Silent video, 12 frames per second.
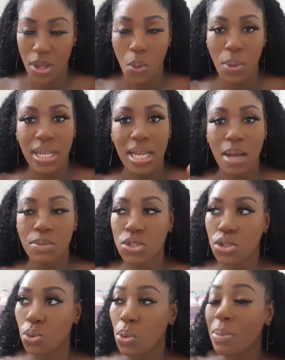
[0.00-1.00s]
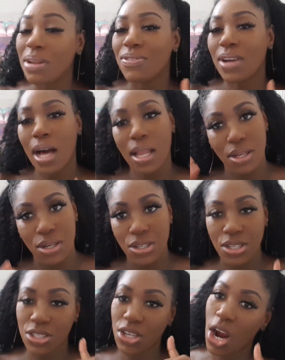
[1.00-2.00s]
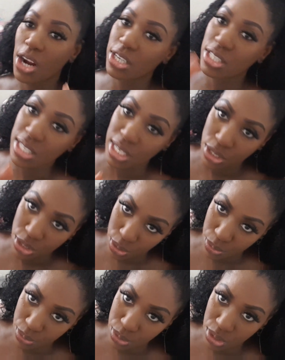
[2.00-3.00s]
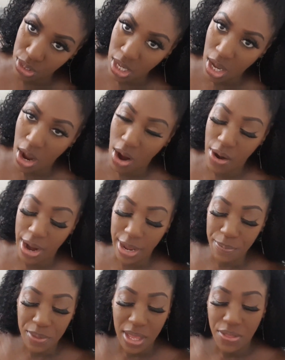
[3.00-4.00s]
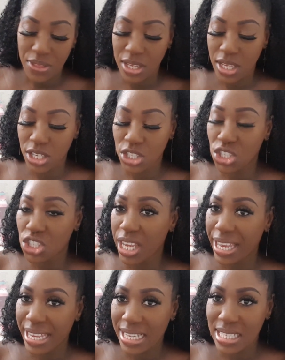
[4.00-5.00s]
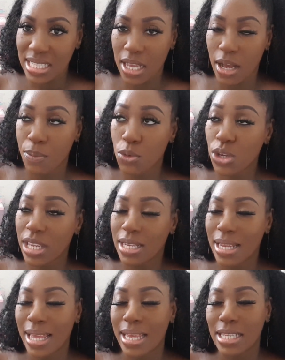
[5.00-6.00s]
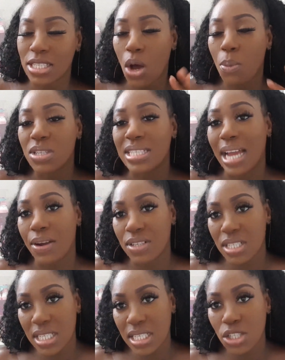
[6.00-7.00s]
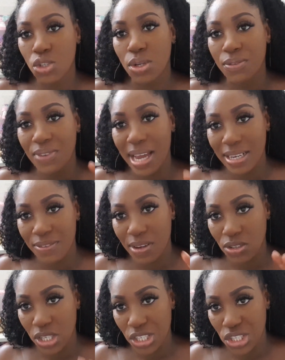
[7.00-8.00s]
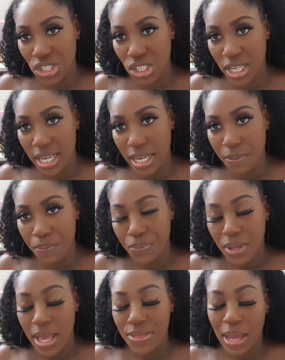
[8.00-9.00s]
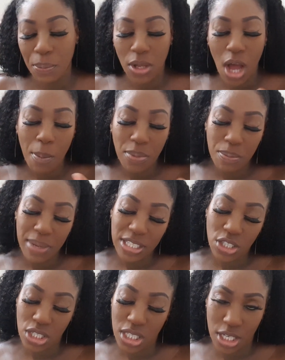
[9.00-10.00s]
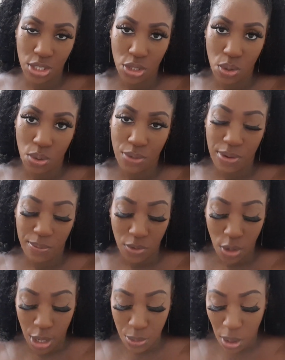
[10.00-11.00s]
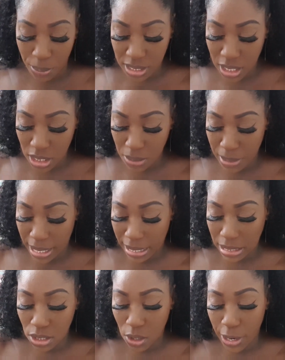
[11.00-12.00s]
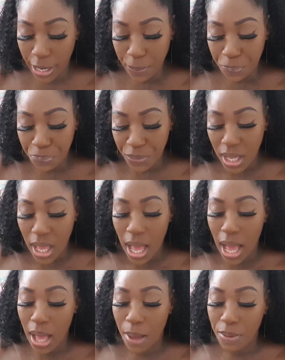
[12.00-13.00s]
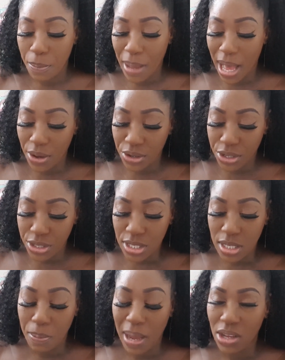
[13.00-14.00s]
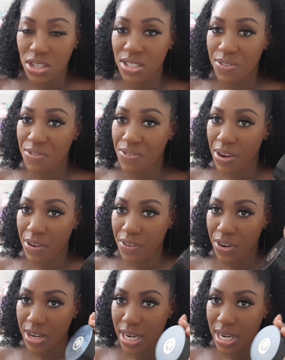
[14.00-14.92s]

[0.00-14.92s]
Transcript: when it comes to women of color, the darker skin tones, all right? The shades, it's almost guaranteed that you can find a foundation shade that will complement your skin tone from Flori Roberts Cosmetics, all right? The powders are very, very